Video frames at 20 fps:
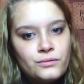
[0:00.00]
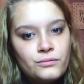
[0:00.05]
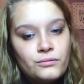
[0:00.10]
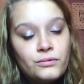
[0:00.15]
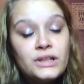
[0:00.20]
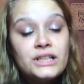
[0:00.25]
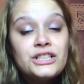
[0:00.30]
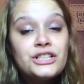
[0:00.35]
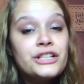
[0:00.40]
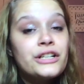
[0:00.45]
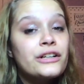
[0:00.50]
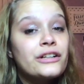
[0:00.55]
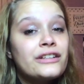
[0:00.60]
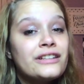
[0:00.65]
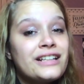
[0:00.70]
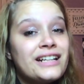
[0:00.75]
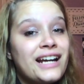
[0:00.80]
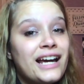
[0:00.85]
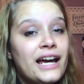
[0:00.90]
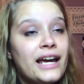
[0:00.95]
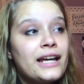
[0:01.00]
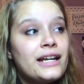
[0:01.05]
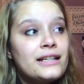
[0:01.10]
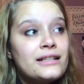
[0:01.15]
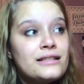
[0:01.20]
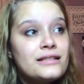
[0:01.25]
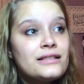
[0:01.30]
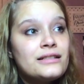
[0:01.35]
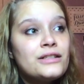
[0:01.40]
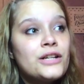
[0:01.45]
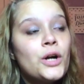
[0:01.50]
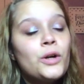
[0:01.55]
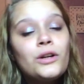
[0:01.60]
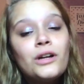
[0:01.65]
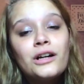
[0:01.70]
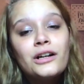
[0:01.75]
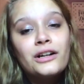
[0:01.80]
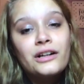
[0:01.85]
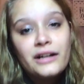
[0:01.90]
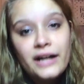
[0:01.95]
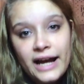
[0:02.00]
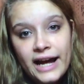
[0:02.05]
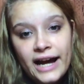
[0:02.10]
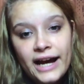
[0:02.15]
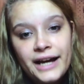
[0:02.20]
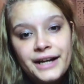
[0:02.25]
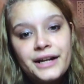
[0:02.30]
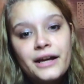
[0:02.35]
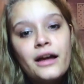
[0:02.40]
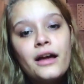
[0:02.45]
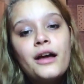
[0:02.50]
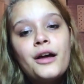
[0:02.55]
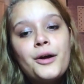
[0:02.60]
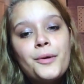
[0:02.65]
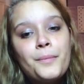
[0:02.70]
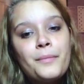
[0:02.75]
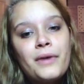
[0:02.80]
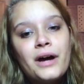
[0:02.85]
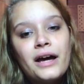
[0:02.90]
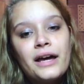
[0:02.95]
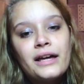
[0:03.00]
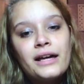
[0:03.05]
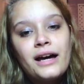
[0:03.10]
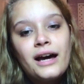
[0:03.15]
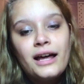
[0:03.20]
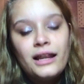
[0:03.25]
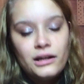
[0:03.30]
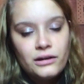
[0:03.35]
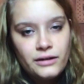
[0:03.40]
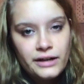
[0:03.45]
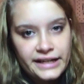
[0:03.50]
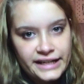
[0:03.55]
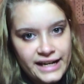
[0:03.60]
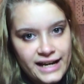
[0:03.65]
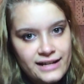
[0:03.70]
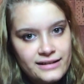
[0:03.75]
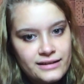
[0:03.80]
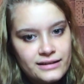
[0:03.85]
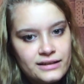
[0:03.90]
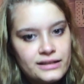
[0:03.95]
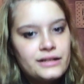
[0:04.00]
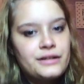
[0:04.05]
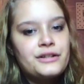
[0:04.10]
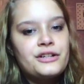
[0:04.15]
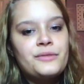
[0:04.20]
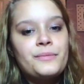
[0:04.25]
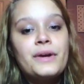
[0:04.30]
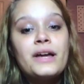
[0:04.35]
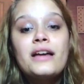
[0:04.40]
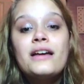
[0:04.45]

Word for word: when she heard that I no longer had my hyaluronic acid serum,